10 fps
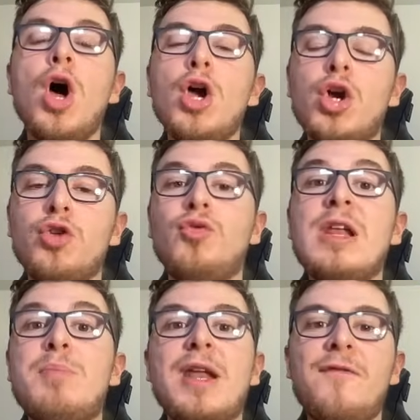could really
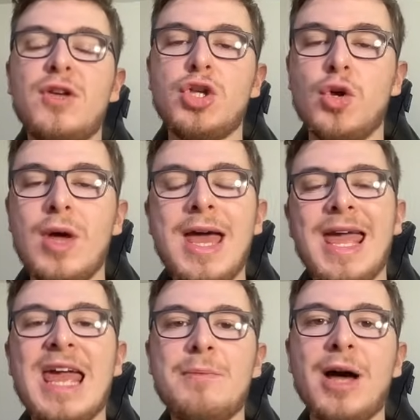benefit you
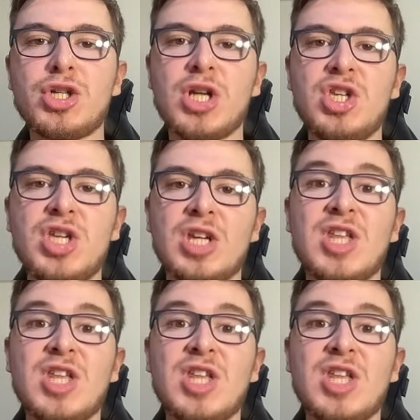in Matchday 6.